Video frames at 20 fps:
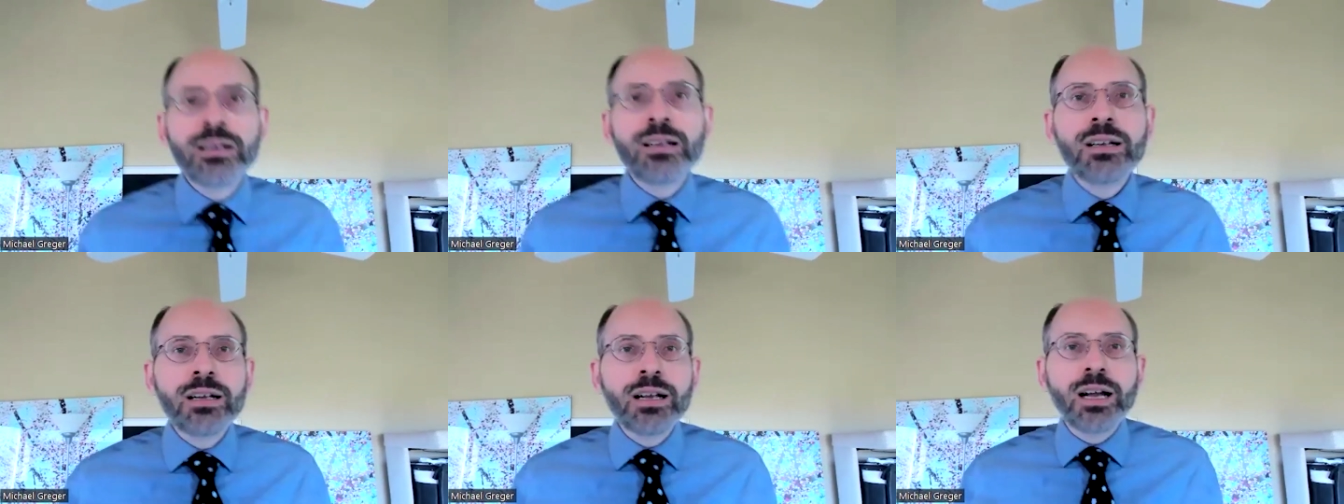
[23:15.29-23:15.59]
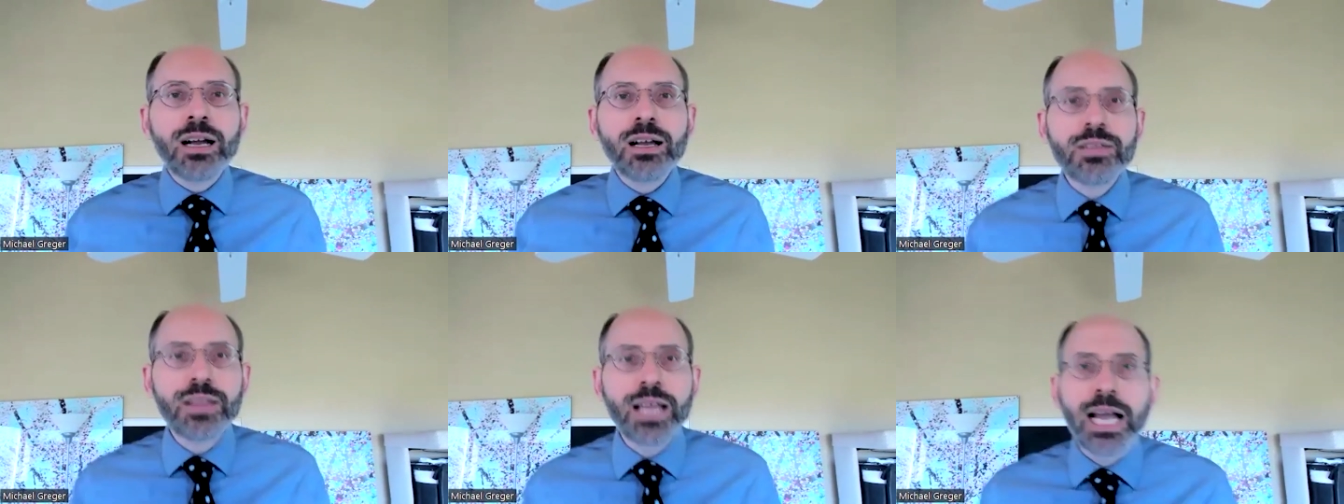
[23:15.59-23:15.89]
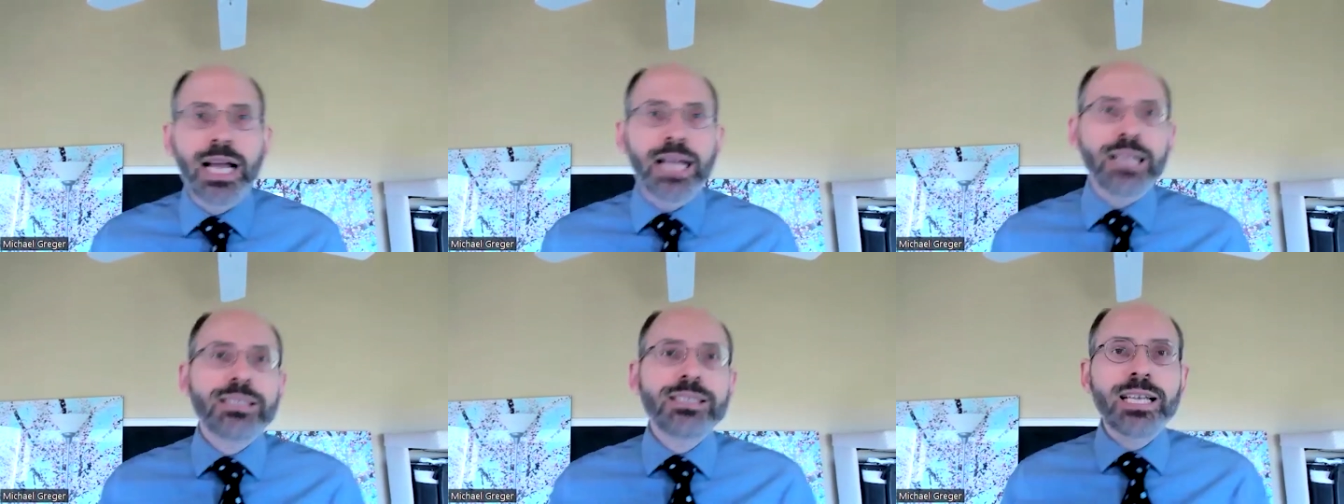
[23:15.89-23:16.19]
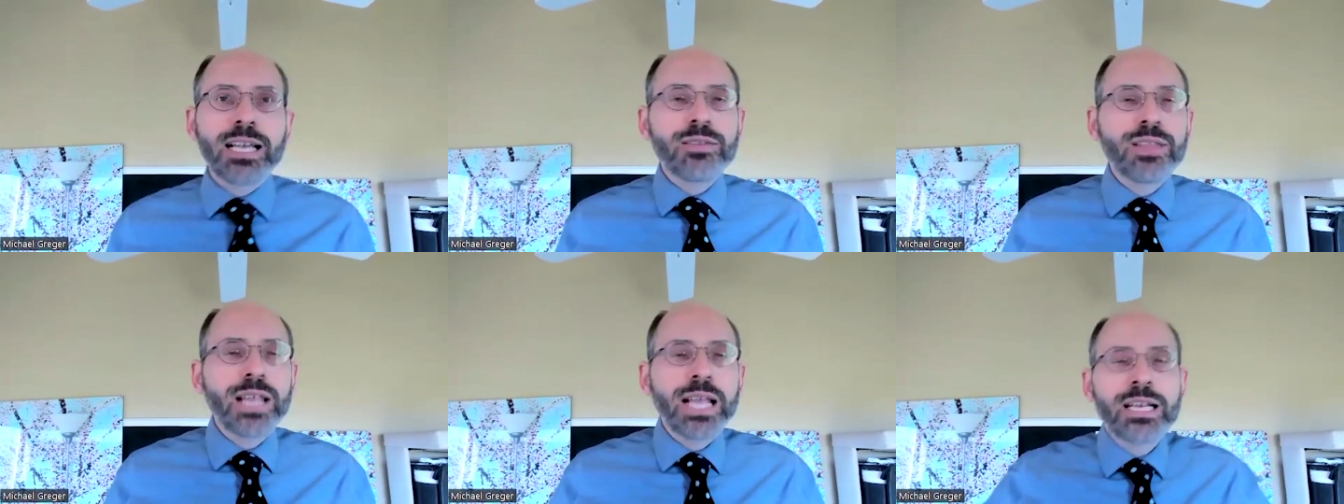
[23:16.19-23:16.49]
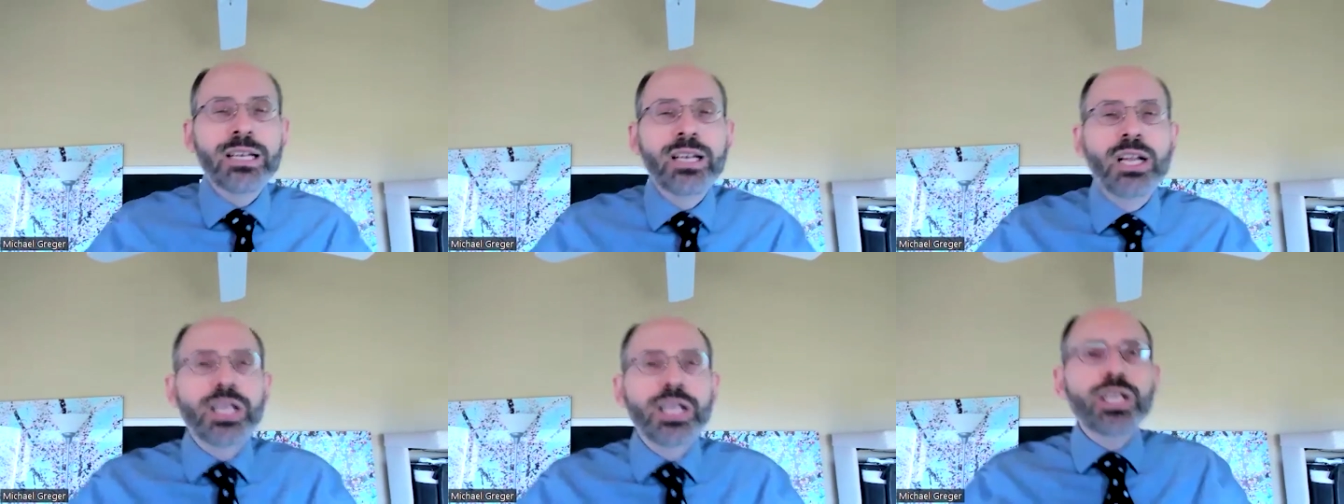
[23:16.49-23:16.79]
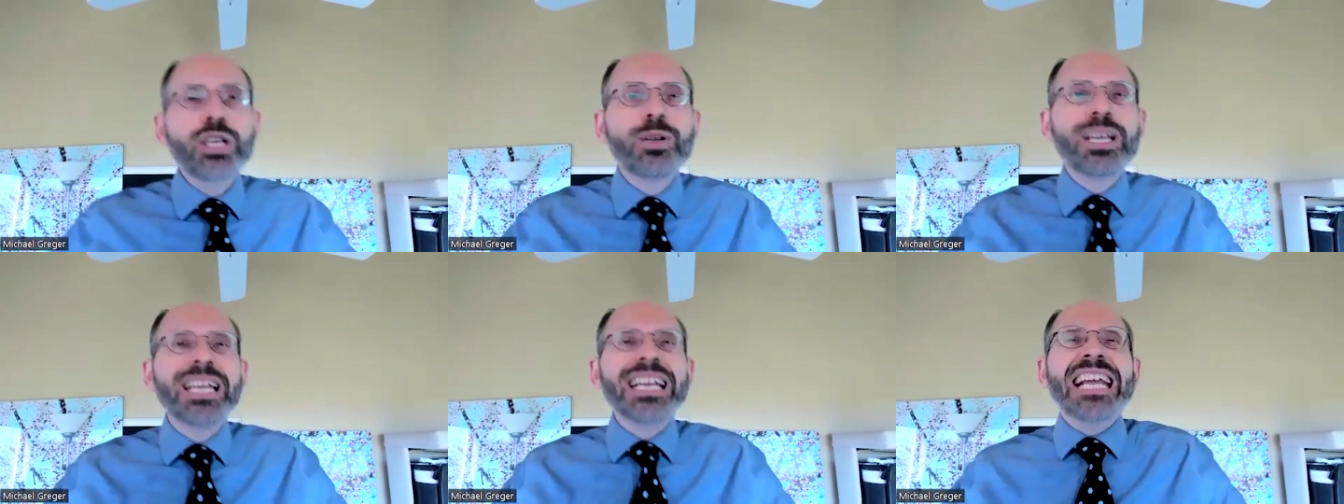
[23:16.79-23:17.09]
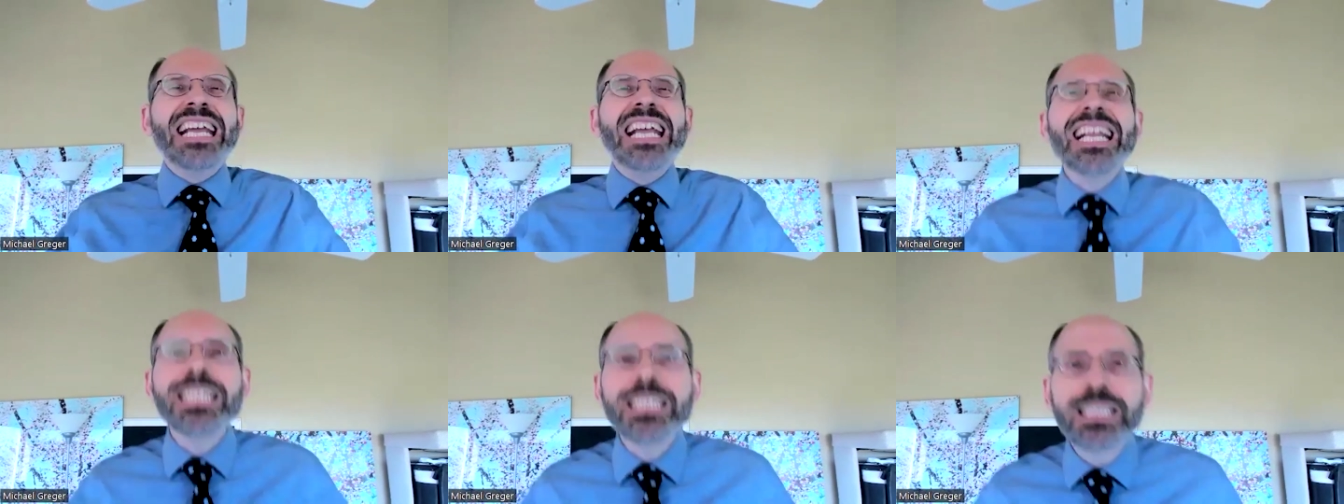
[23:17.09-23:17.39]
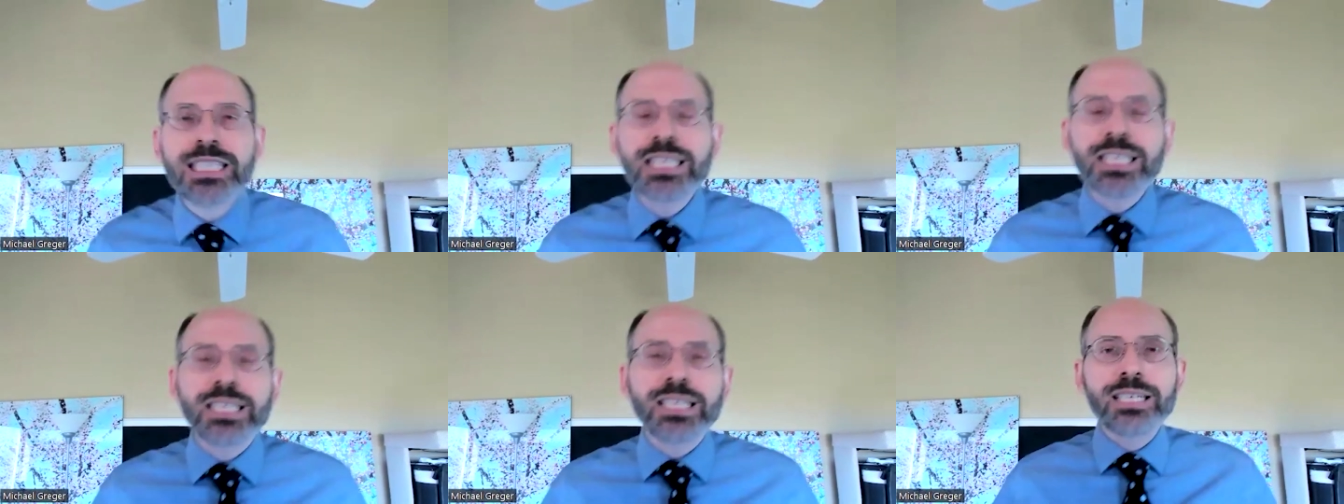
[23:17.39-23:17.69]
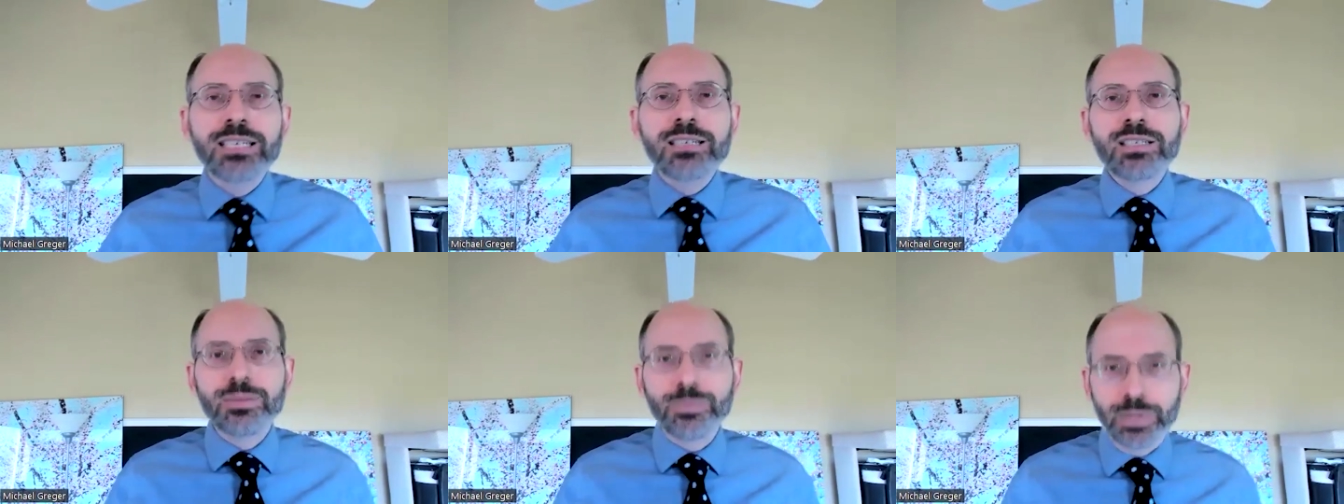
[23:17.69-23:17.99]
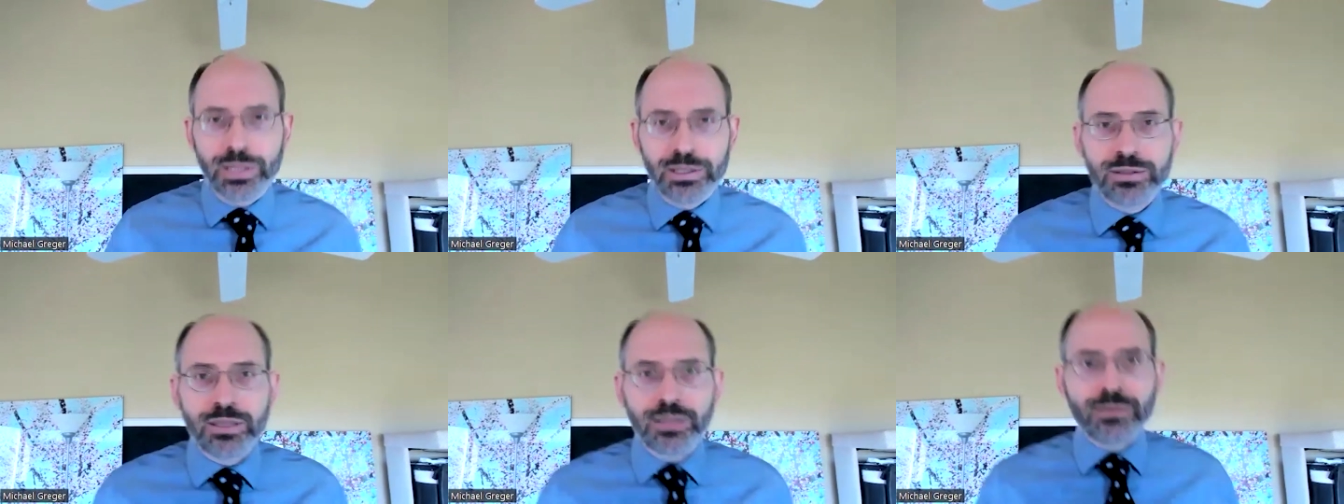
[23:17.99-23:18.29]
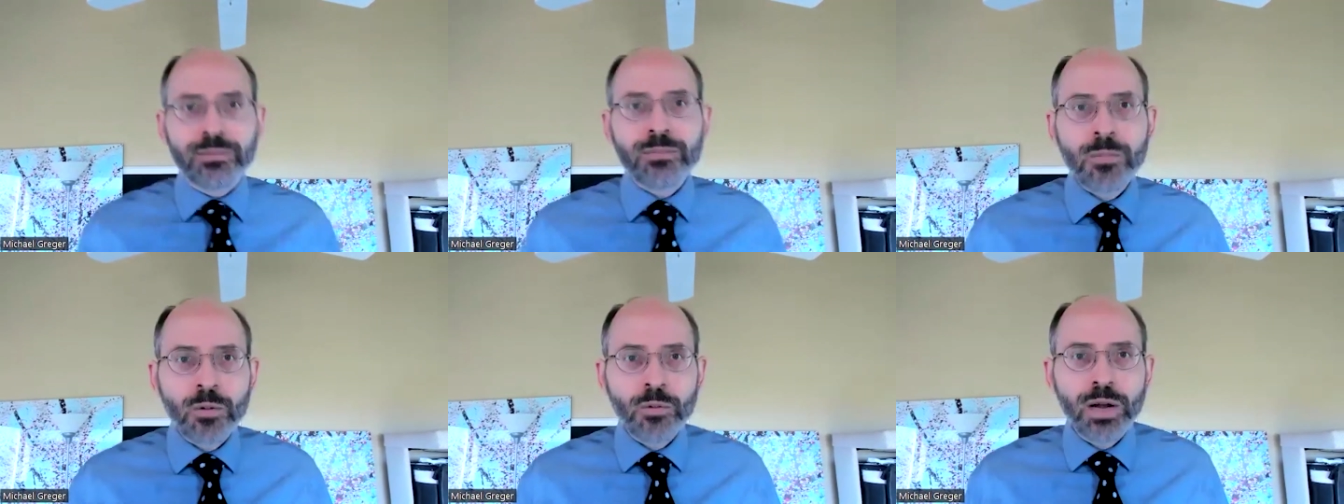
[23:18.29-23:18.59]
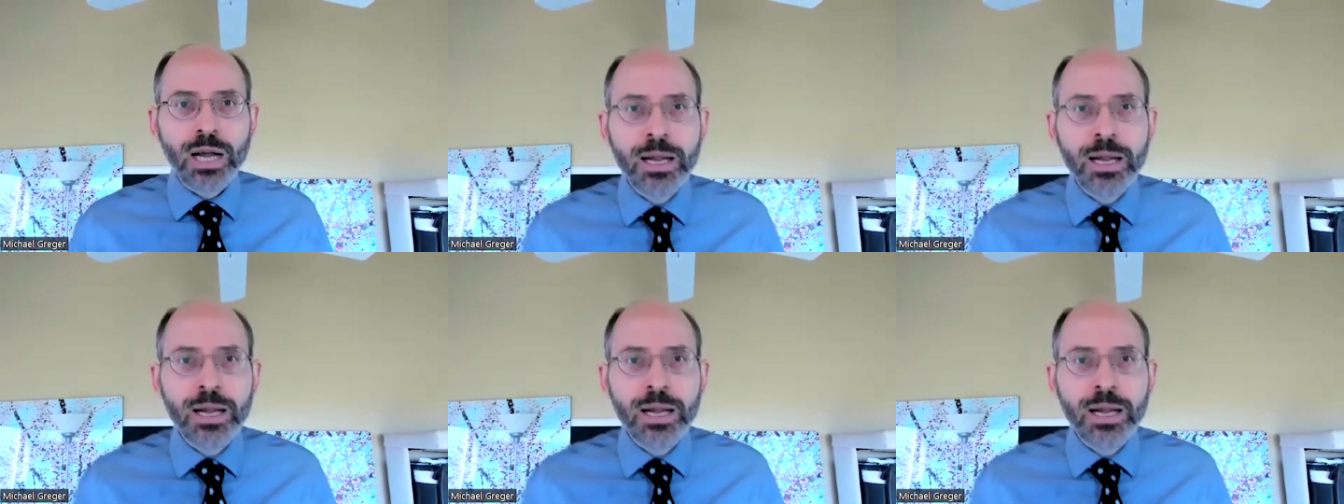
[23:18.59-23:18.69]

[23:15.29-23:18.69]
that then you can instantly dismiss it, right?